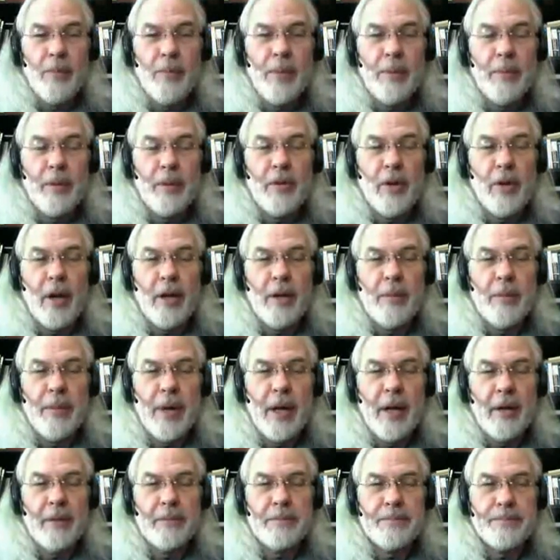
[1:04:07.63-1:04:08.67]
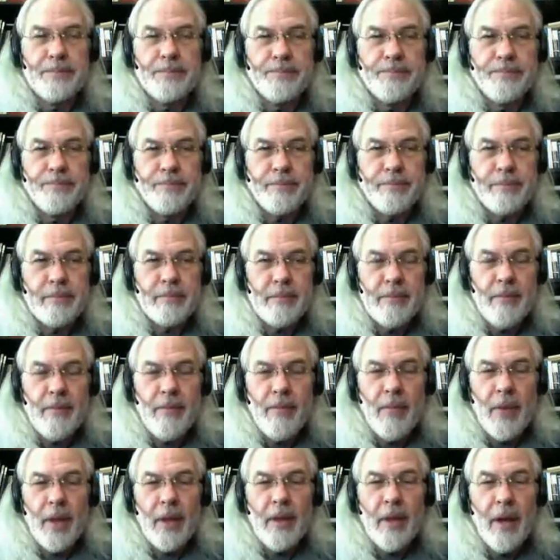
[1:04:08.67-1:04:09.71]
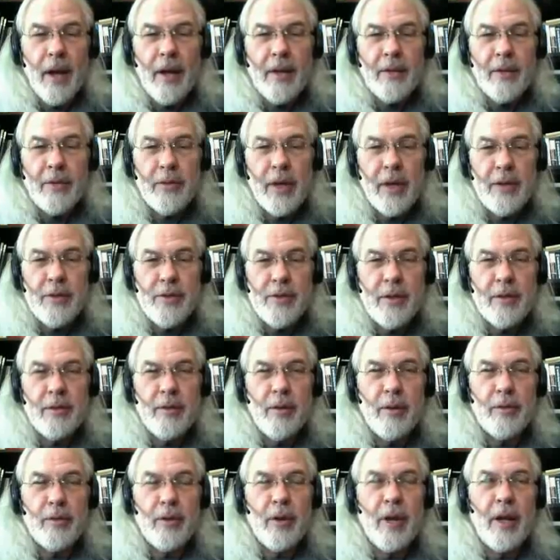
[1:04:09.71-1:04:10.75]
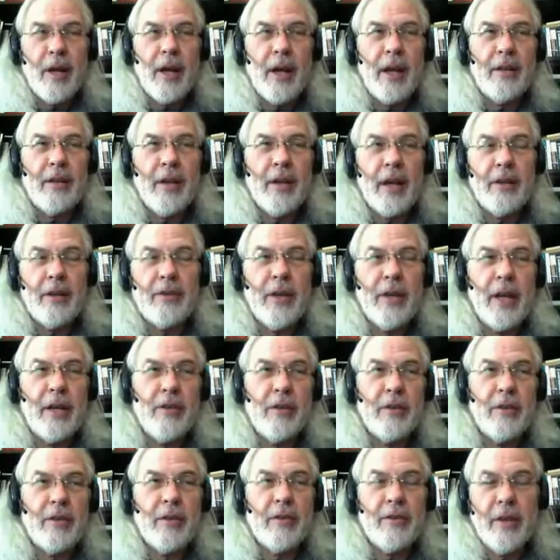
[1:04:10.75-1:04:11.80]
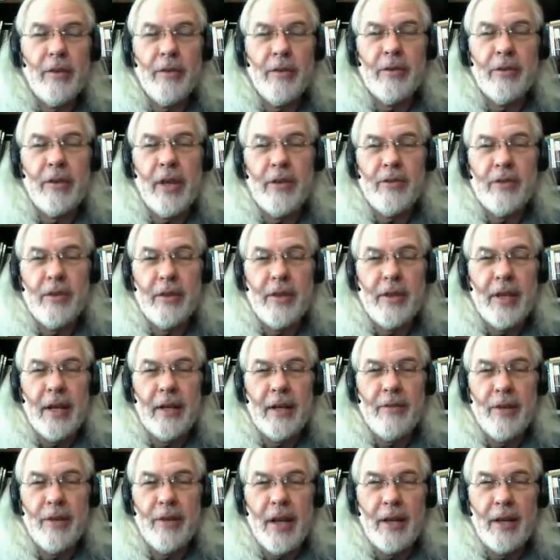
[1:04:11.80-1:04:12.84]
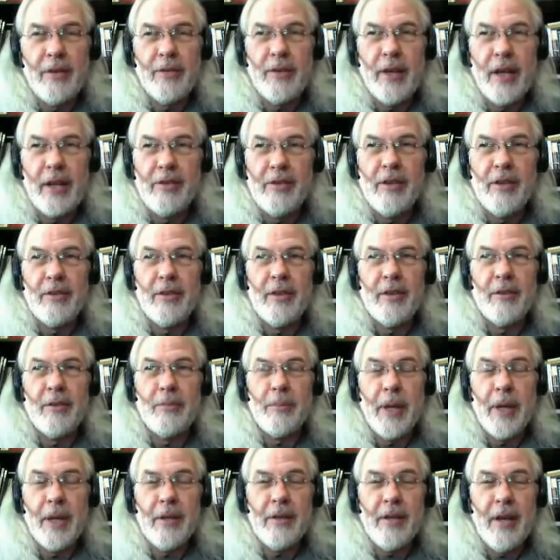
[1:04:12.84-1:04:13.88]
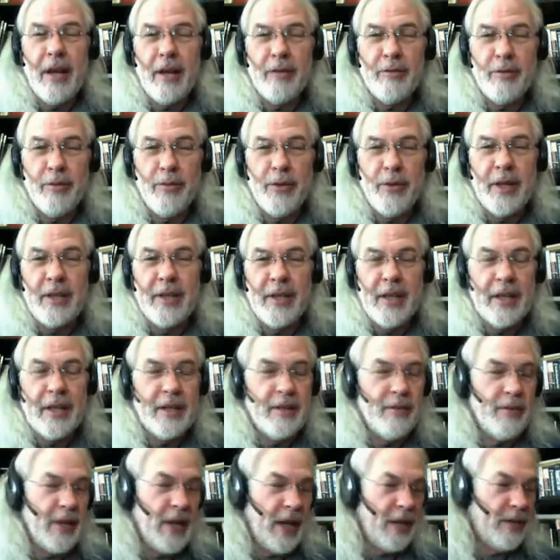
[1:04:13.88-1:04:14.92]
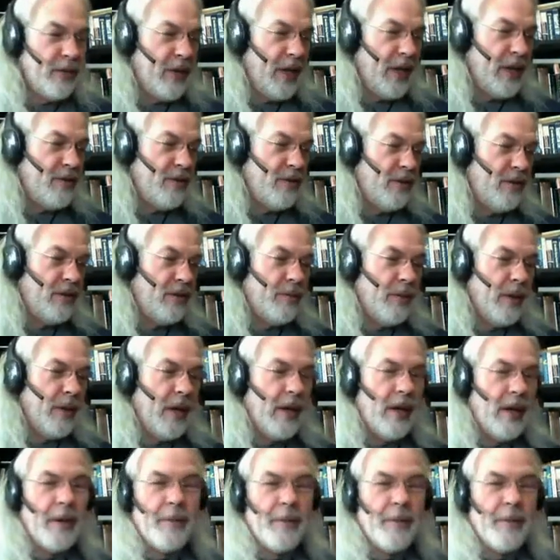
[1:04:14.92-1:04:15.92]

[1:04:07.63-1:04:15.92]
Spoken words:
People talk about the ice ages. They're always going on ice ages, the civilization at the end of the ice ages, and this big catastrophe at the end of the ice ages.